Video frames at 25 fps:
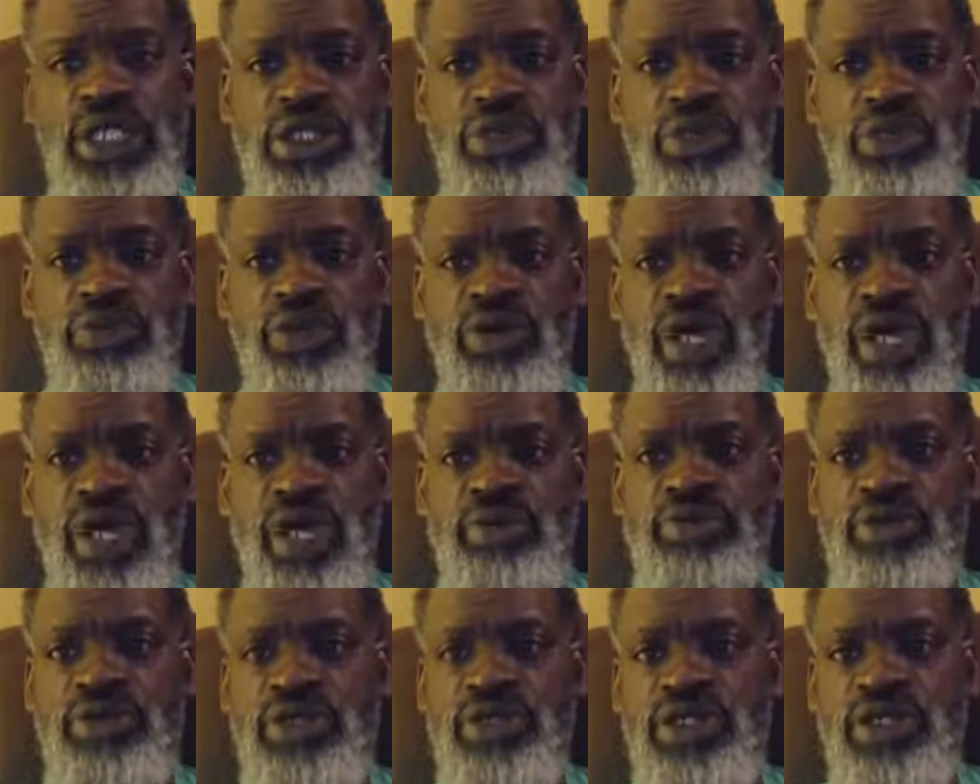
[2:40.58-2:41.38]
when I'm
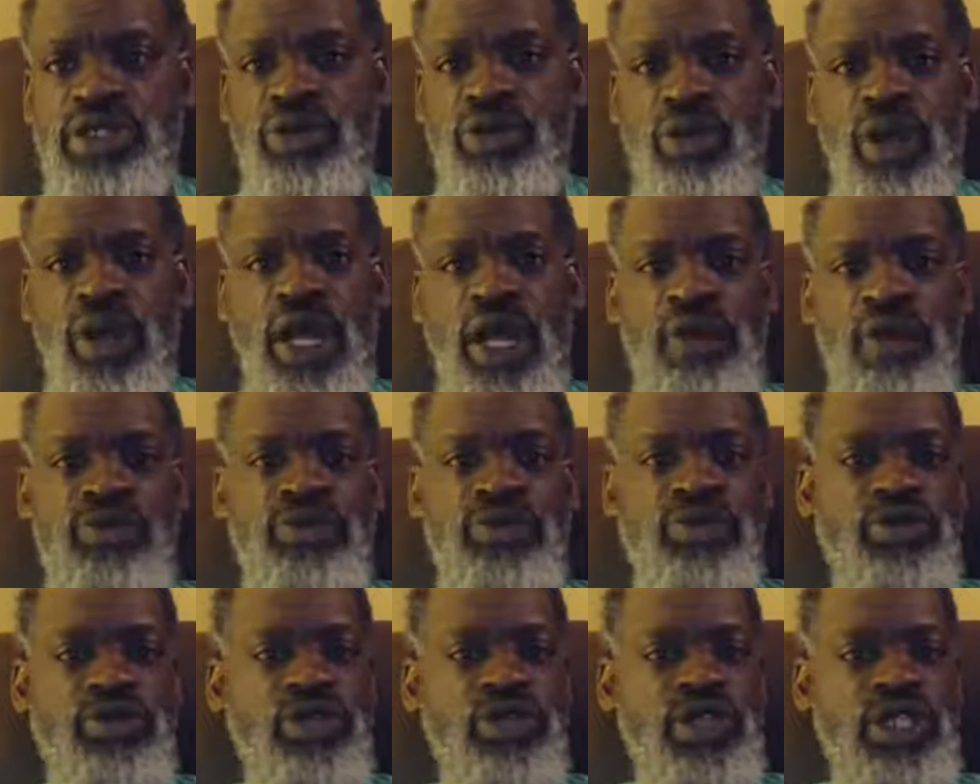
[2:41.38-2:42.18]
when I'm
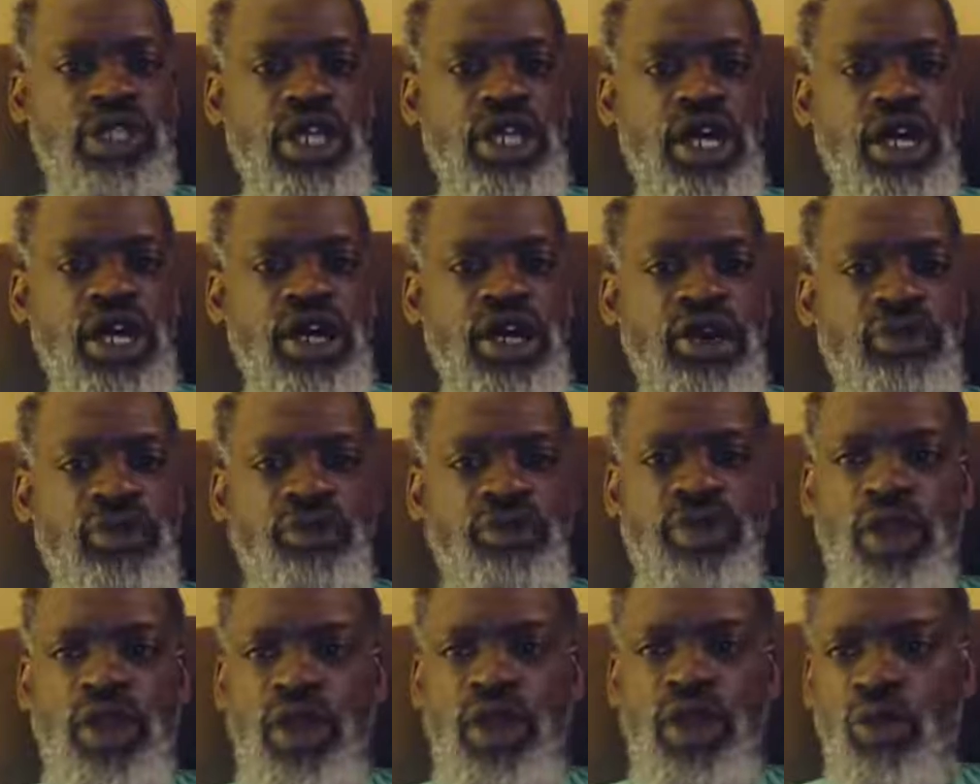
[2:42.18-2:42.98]
uh,
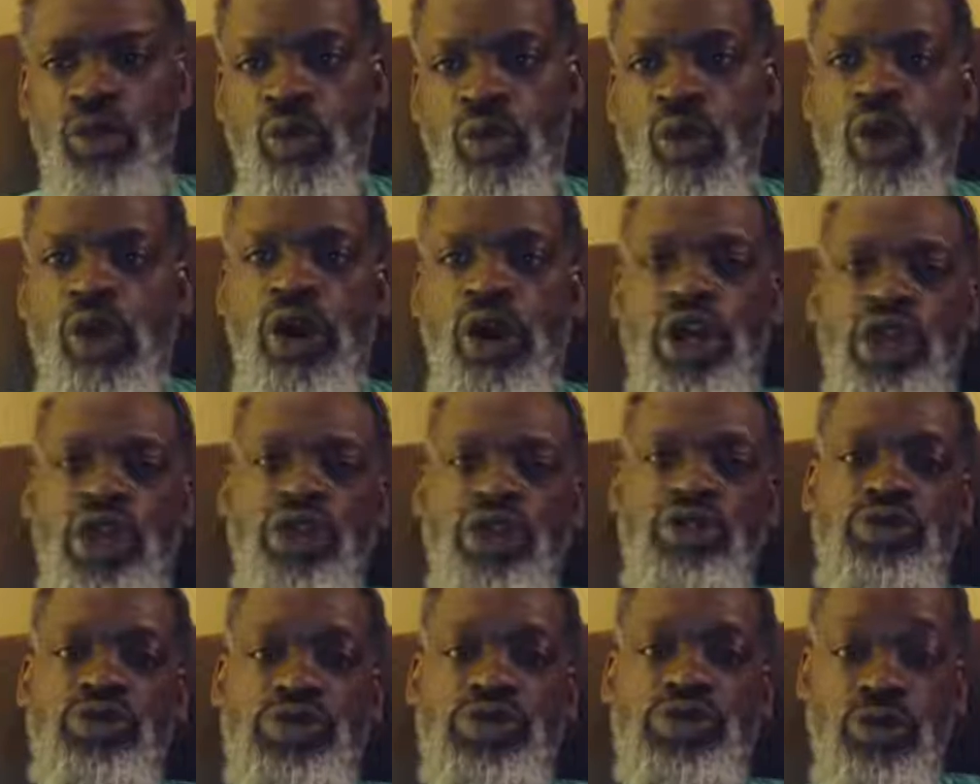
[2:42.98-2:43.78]
walking through
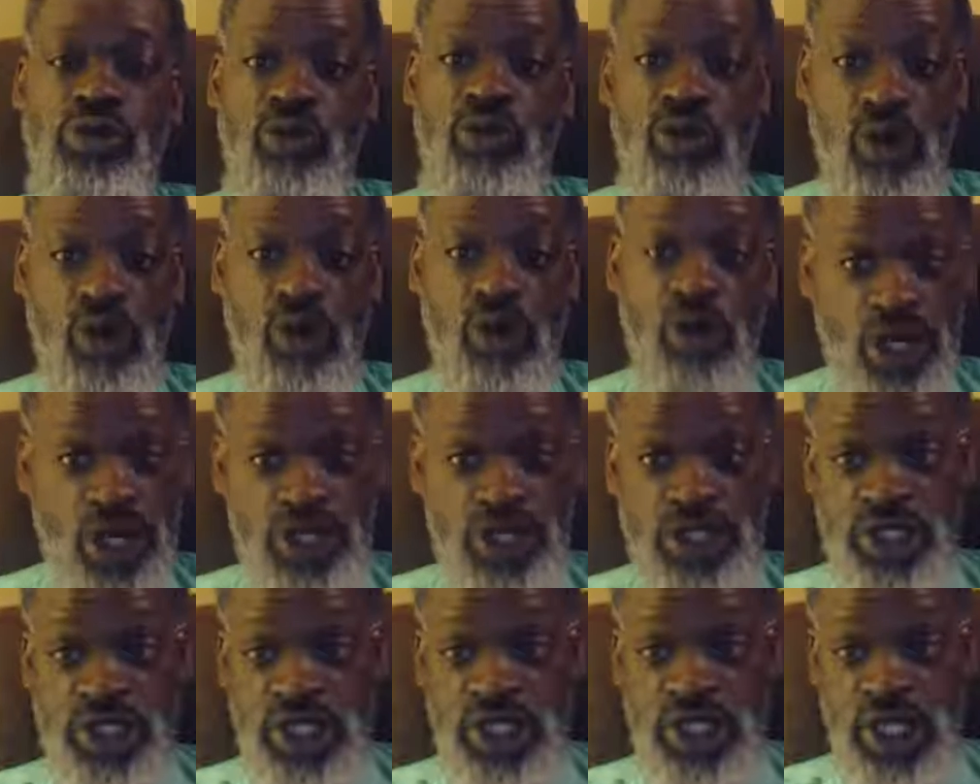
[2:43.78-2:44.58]
some waters
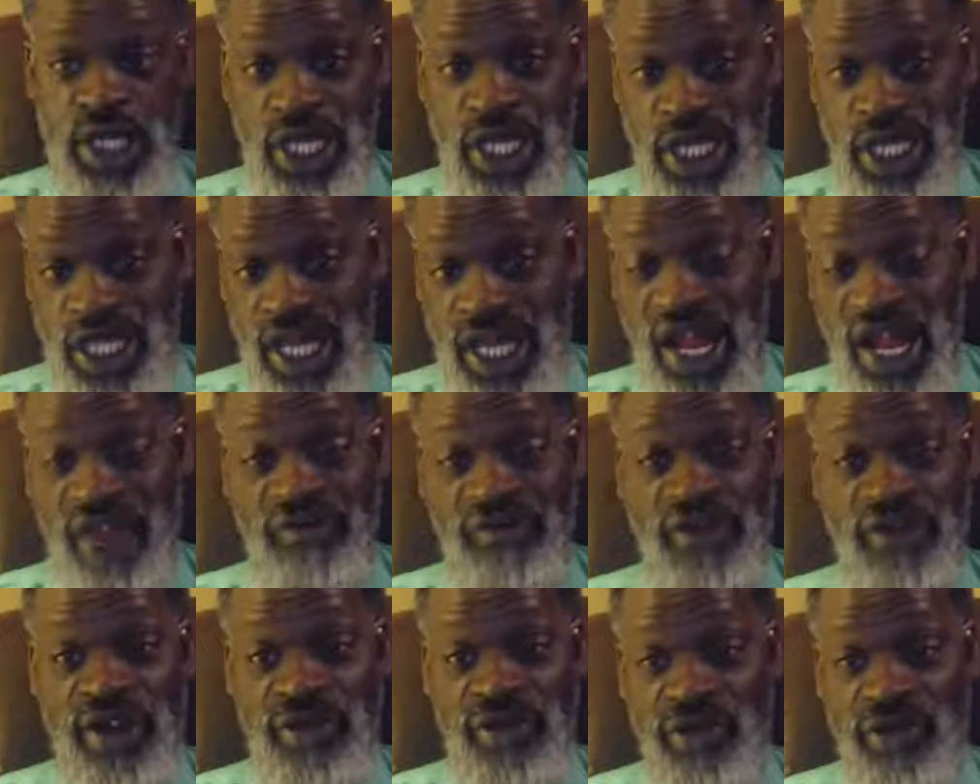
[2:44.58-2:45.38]
that I've never
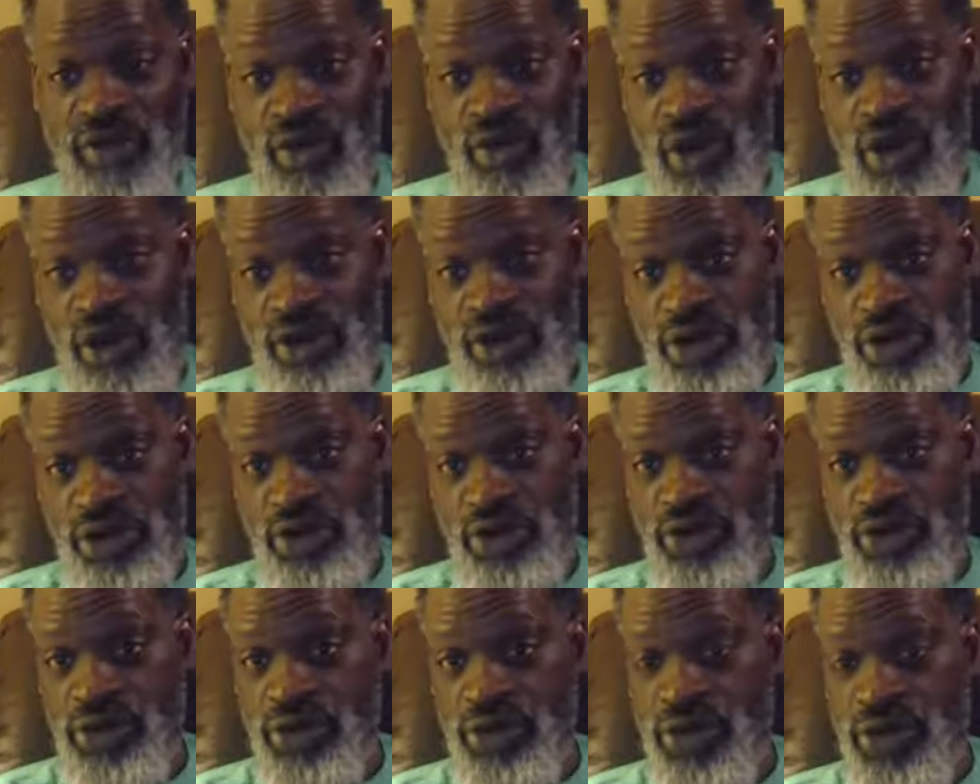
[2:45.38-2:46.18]
walked through.
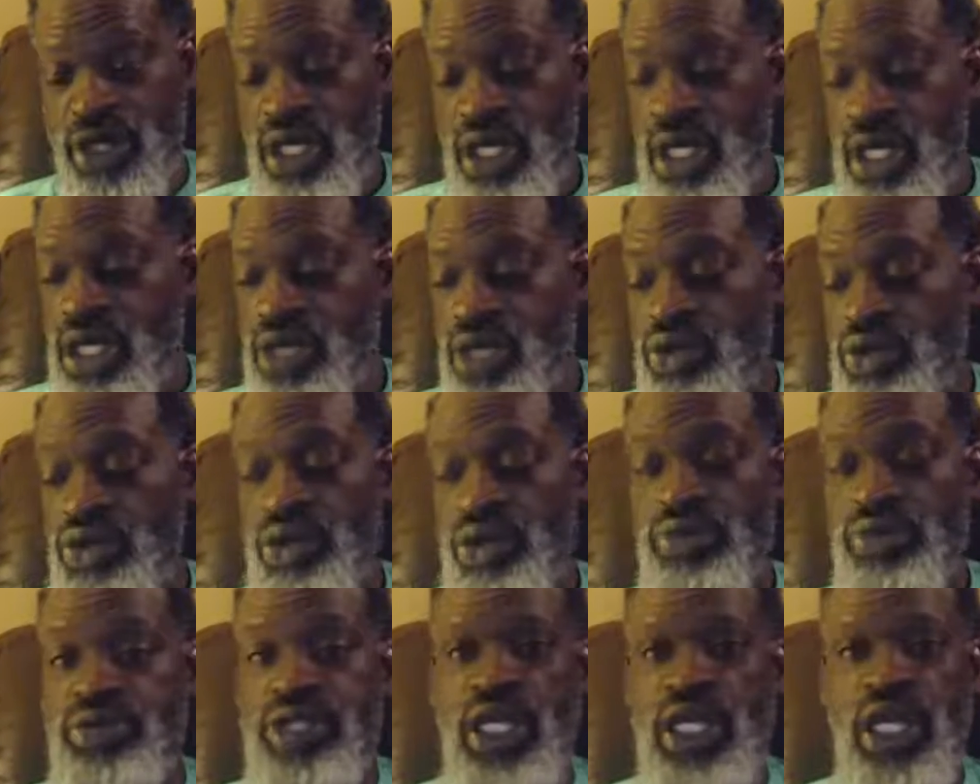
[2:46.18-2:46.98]
You know what I'm
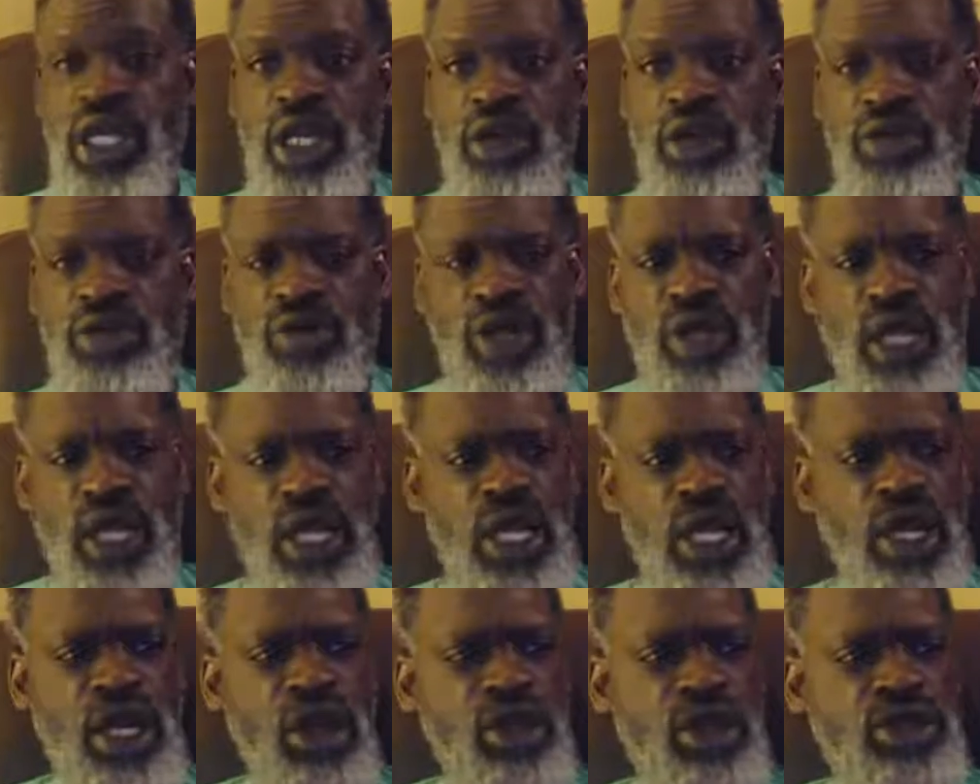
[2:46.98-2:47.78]
saying? And
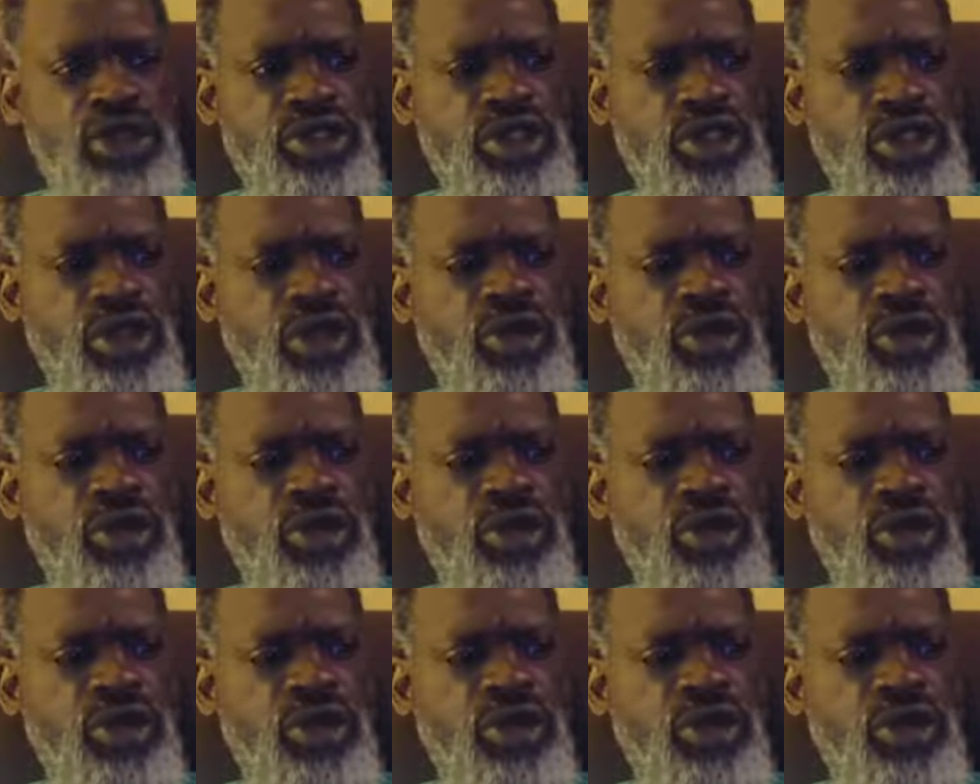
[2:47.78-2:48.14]
also